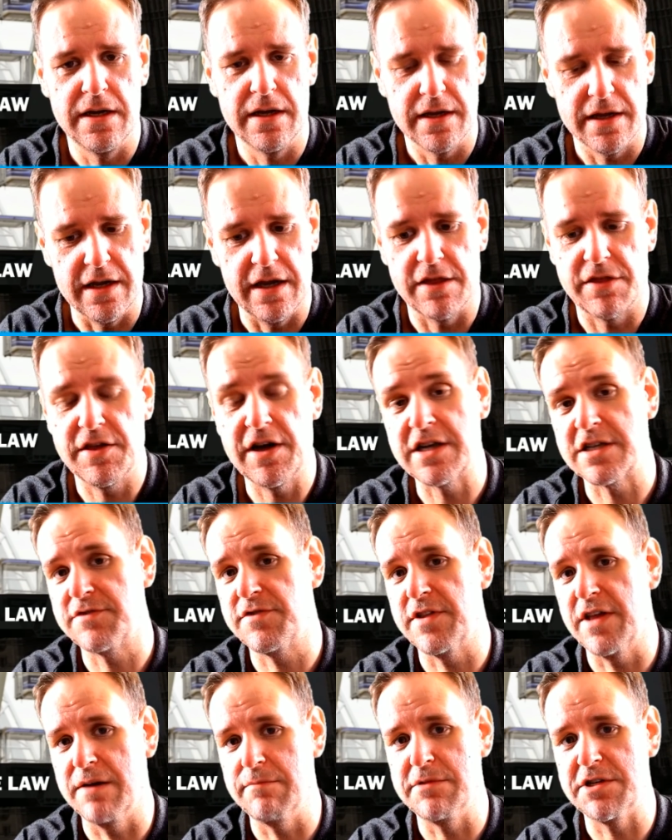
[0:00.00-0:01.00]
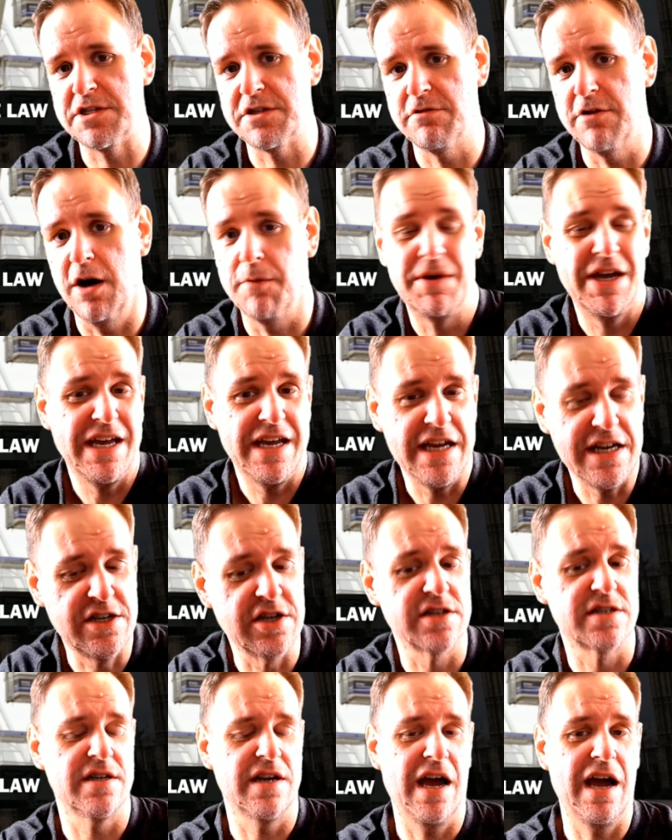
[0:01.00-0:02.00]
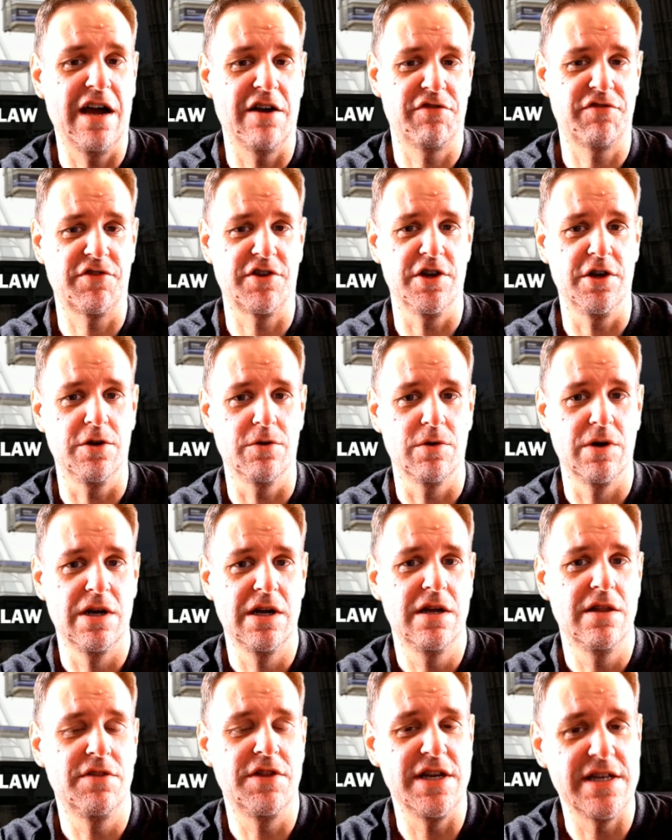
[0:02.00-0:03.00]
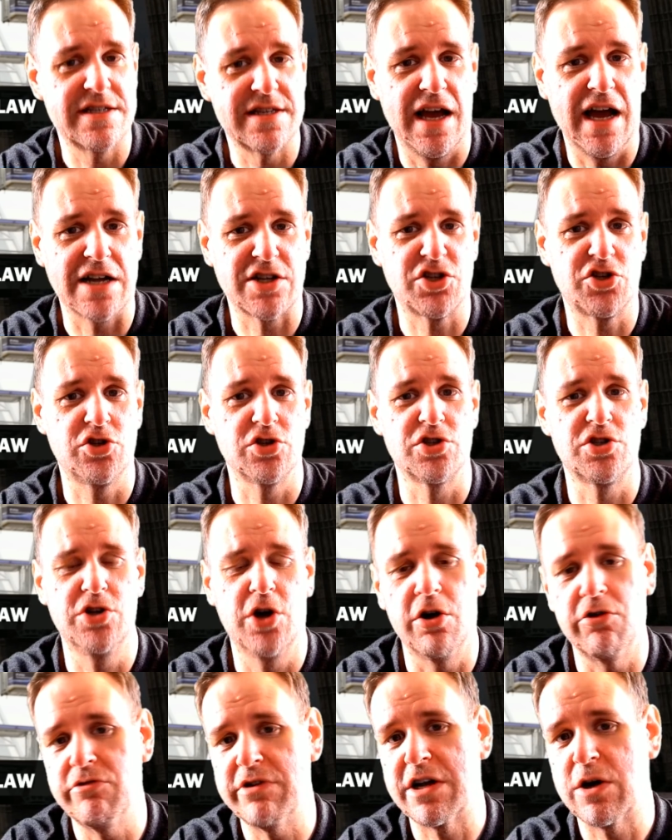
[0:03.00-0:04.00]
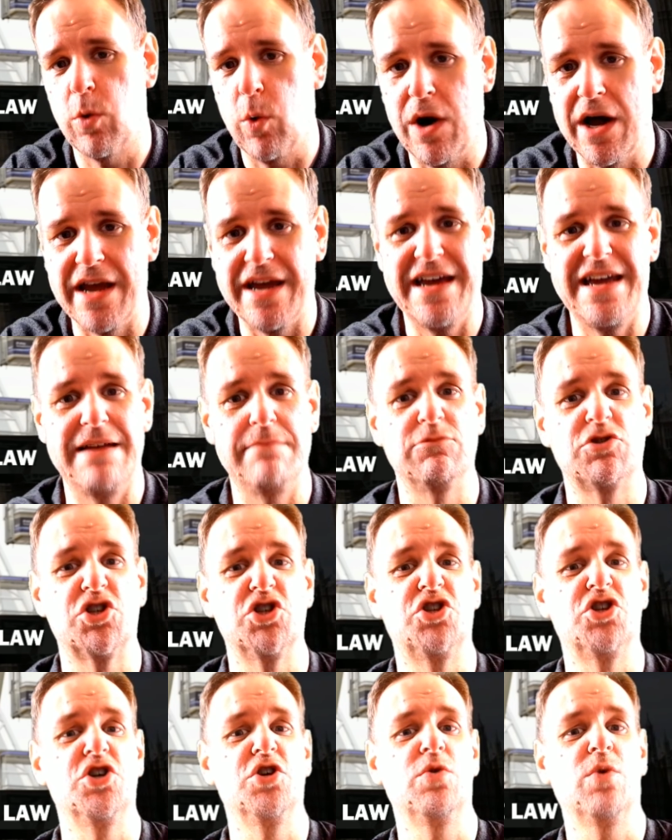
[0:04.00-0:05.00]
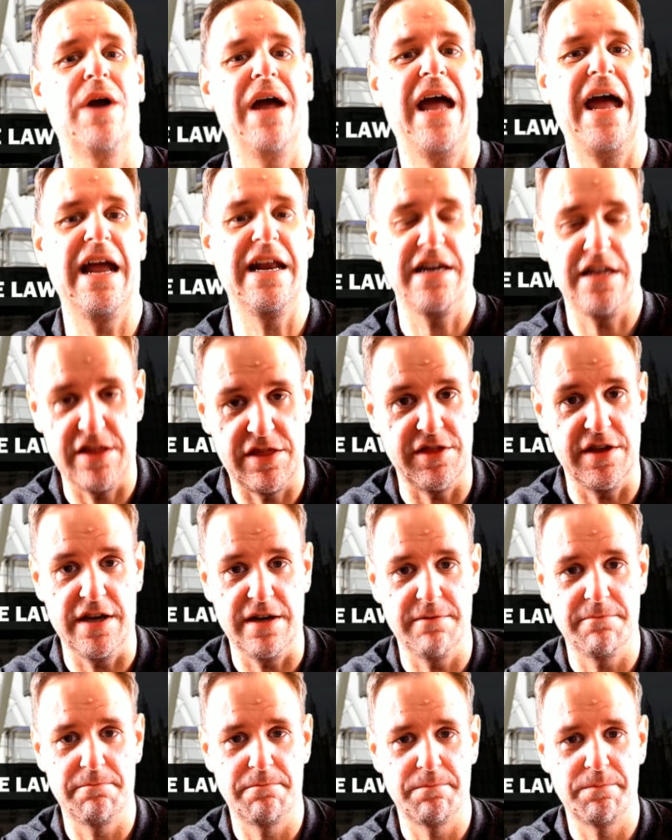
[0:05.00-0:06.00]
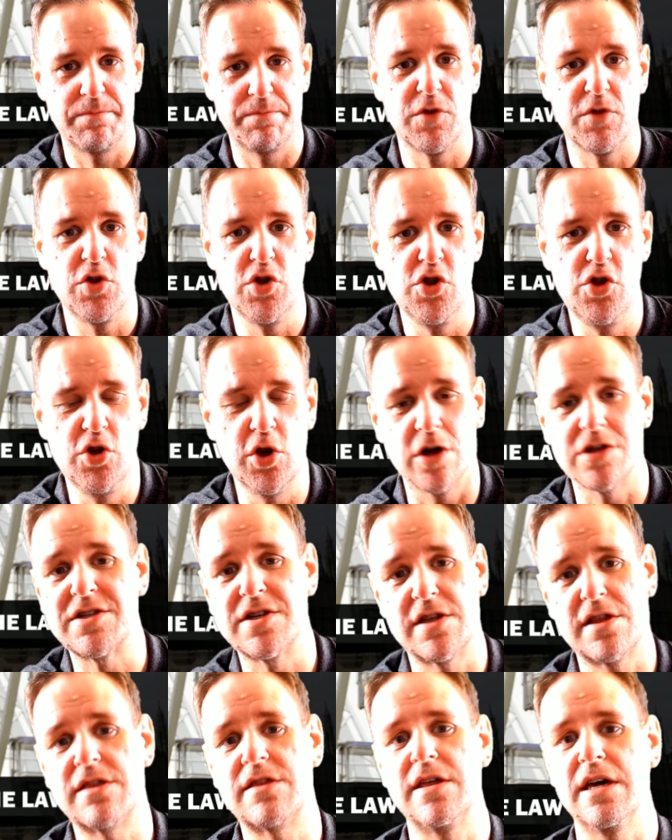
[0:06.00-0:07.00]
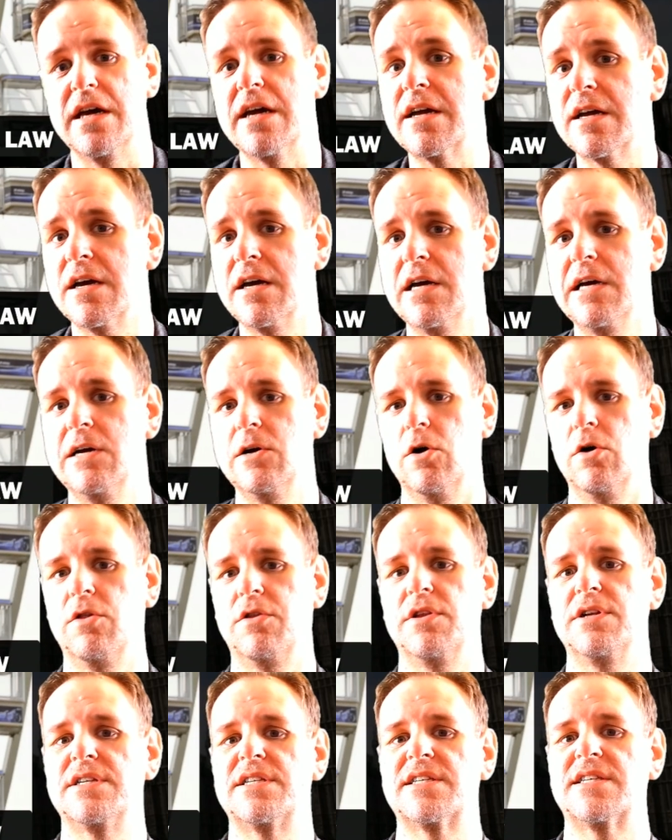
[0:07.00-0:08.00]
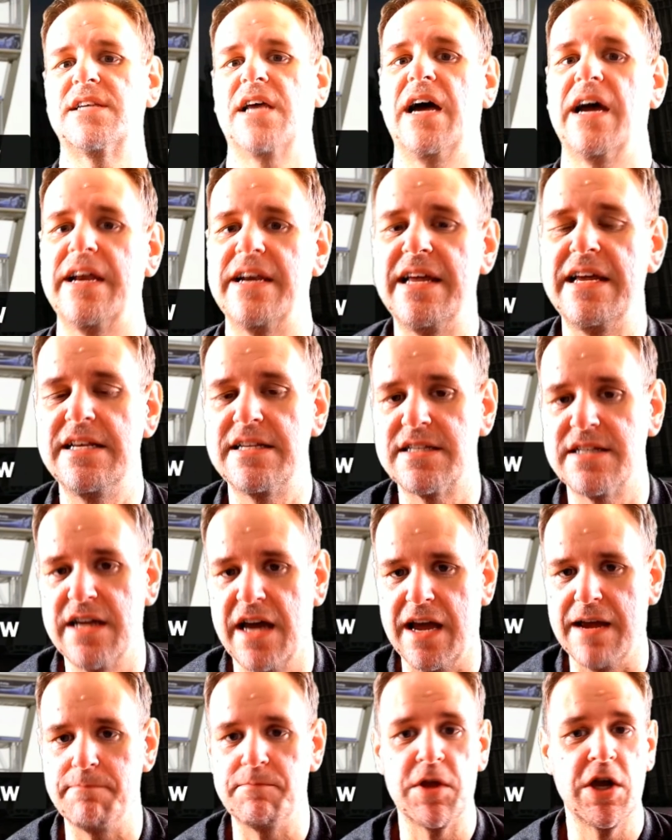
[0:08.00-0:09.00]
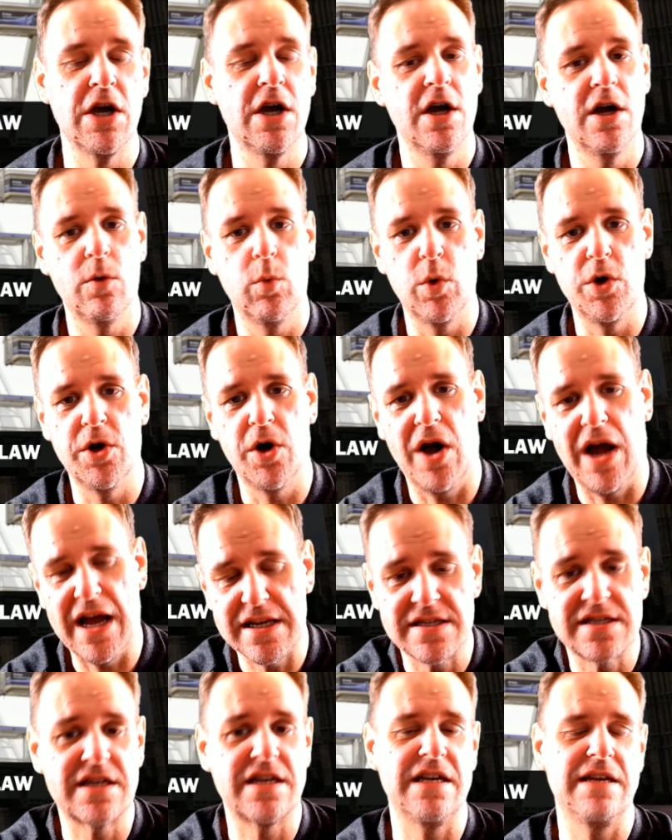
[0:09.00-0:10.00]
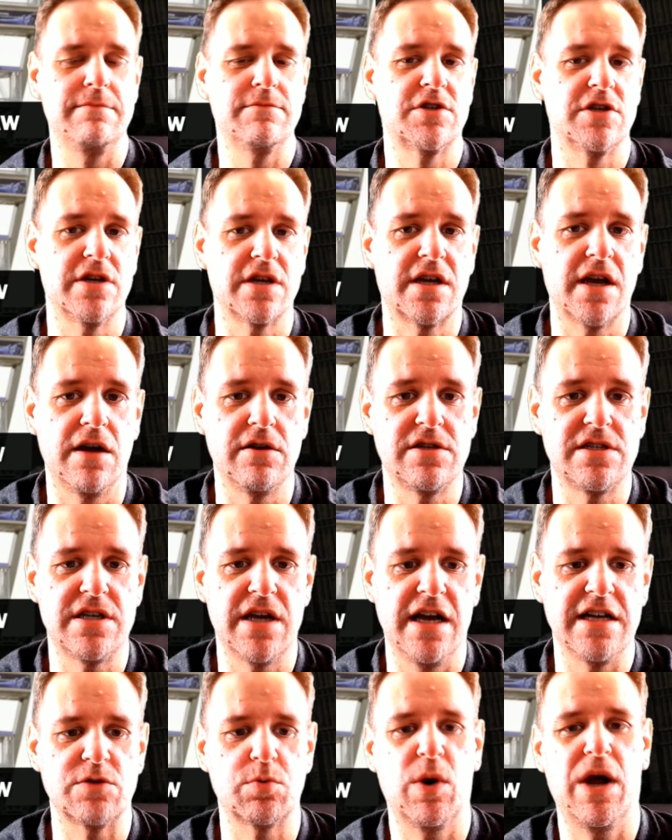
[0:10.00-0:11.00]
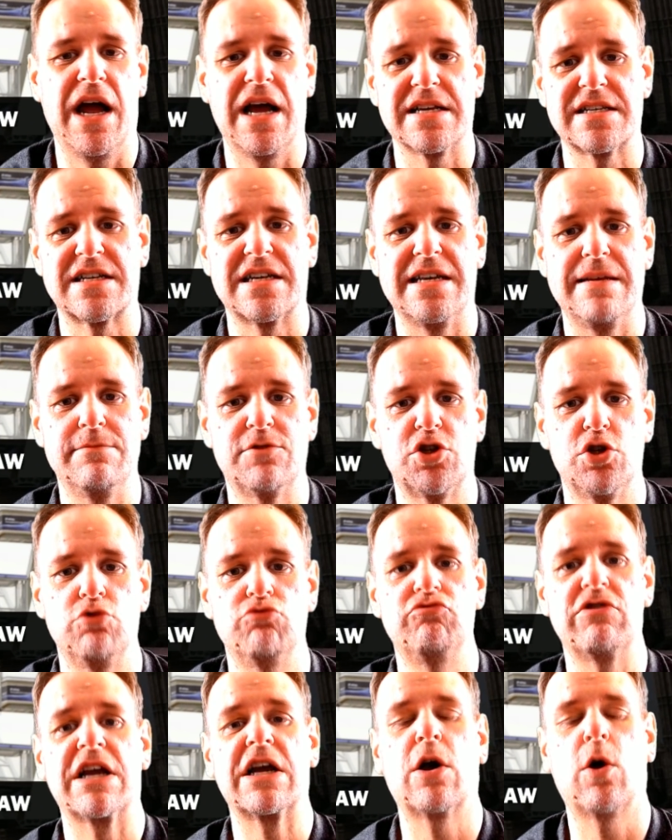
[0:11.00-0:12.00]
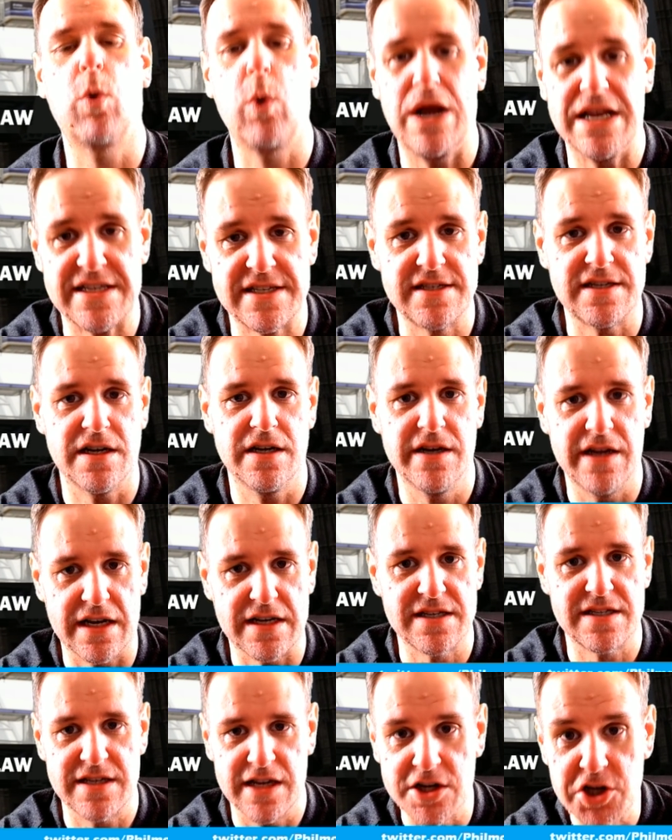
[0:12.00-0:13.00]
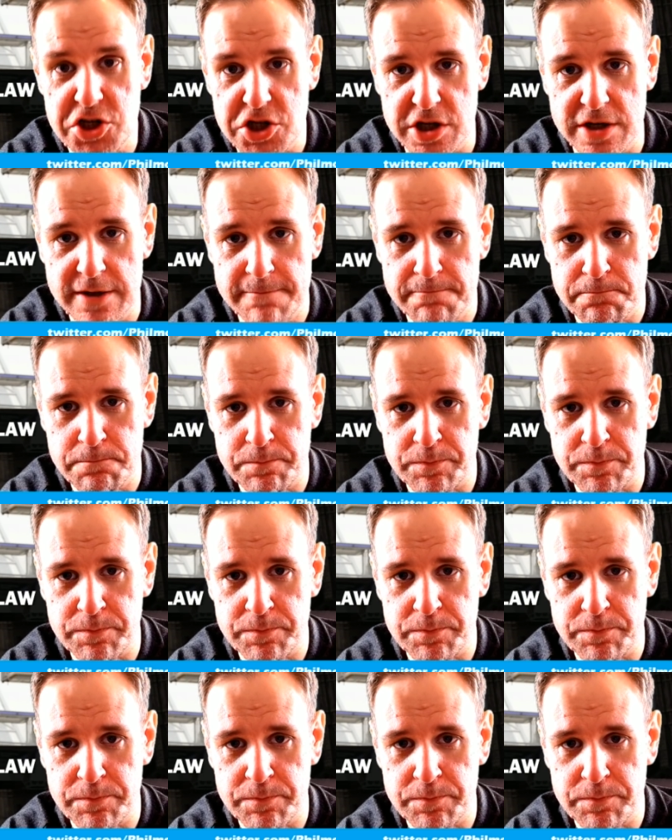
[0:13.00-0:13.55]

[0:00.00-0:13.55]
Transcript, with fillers: Yeah, thanks for that, Mr. Raab. He doesn't have to. This Act does not require him to do anything. Not a thing other than sign his name. We're not asking him to negotiate. We're asking him to request an extension.